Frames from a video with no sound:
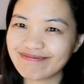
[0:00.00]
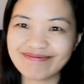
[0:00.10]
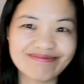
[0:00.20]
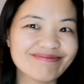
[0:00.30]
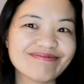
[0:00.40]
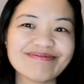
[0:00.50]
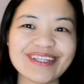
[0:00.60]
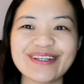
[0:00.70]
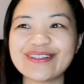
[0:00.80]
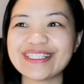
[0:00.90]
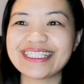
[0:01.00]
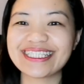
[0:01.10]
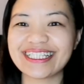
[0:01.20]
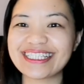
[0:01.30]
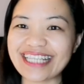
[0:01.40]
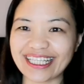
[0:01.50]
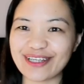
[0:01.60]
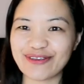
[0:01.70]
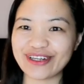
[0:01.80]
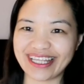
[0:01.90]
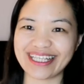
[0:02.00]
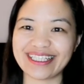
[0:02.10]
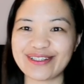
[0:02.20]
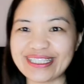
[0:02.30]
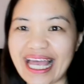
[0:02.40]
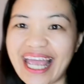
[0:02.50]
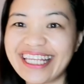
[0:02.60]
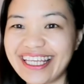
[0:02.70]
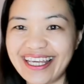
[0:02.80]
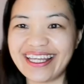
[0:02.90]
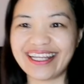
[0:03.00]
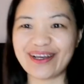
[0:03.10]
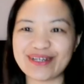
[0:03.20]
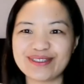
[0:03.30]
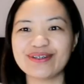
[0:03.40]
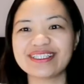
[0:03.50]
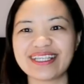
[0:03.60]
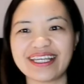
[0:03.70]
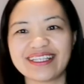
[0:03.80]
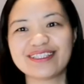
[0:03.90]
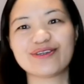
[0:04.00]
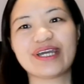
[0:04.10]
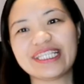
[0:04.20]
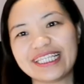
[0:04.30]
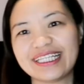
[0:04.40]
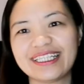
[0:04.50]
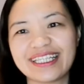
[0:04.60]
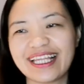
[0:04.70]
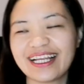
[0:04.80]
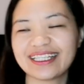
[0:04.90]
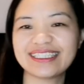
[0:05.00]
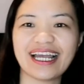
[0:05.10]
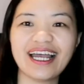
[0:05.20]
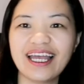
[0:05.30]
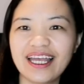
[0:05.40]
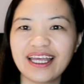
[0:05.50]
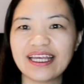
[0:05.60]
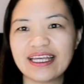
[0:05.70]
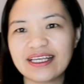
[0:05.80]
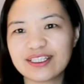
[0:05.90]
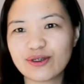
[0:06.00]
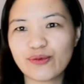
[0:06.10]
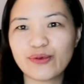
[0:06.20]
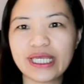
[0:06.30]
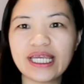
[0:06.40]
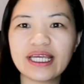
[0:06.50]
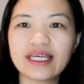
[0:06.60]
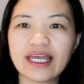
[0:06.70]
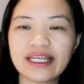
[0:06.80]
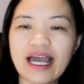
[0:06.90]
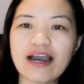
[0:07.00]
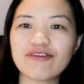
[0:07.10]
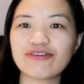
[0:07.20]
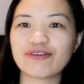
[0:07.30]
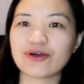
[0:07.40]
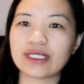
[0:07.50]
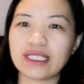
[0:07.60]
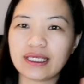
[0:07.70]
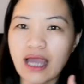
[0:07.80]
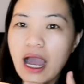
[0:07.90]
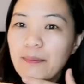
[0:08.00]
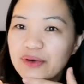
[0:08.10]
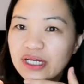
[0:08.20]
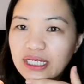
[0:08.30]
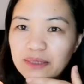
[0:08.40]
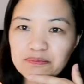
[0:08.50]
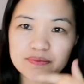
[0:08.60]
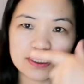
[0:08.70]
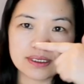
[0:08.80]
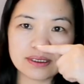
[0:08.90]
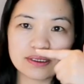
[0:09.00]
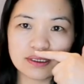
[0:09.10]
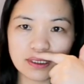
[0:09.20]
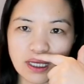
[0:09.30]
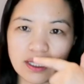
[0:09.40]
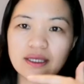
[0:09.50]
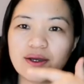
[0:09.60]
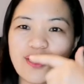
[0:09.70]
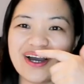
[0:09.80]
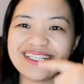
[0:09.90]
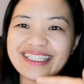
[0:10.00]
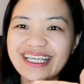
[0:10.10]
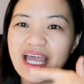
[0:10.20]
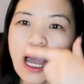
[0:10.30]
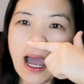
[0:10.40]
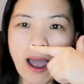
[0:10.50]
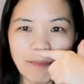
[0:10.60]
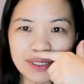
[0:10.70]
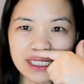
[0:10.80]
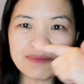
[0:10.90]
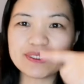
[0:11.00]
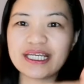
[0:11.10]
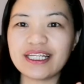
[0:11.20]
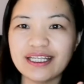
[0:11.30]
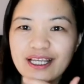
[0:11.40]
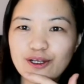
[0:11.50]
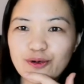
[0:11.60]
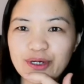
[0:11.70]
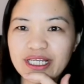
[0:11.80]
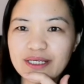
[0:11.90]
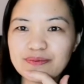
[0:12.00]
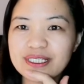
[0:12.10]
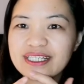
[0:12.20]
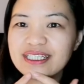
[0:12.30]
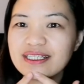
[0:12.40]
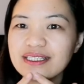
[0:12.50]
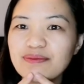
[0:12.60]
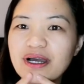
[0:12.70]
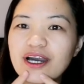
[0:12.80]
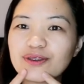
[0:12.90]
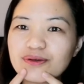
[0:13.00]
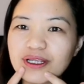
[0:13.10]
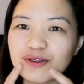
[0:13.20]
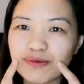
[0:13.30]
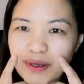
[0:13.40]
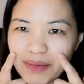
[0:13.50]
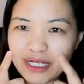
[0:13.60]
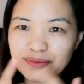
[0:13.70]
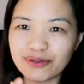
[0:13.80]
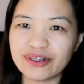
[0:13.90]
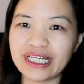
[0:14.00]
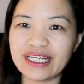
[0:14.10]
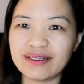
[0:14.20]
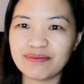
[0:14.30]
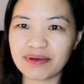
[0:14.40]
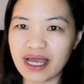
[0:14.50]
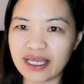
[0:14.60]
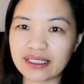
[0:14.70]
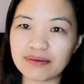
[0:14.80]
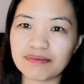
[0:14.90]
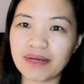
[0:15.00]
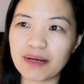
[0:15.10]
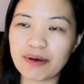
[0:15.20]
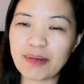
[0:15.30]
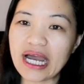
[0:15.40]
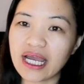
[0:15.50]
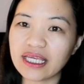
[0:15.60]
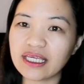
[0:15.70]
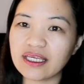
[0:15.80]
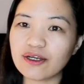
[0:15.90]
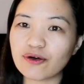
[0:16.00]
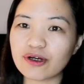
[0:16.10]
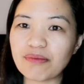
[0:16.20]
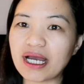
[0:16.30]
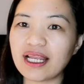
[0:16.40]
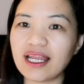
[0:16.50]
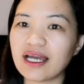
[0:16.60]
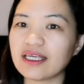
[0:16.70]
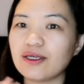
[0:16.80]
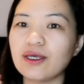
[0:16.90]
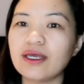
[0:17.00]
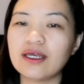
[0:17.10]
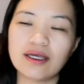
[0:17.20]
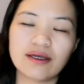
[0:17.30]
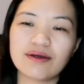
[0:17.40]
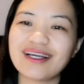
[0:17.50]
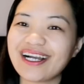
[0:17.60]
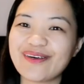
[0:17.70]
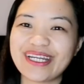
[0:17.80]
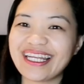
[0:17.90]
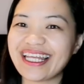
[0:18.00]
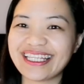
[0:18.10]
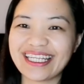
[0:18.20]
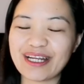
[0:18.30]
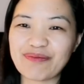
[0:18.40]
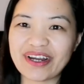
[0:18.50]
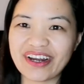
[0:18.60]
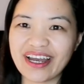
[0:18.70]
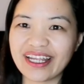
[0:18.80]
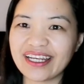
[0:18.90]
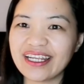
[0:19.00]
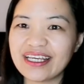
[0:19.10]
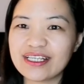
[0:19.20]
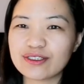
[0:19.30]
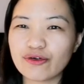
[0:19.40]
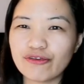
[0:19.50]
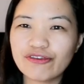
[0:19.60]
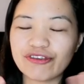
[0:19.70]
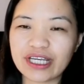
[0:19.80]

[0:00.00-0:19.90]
I was excited for this because I did. I was so excited, so I did na talaga siya. So, we can have for the upper lips. Upper lips and lower lips. Kasi sa mga katulad kong mabalbon, kahit mga babae or mga lalaki, gagawa na natin yan ng paraan. So,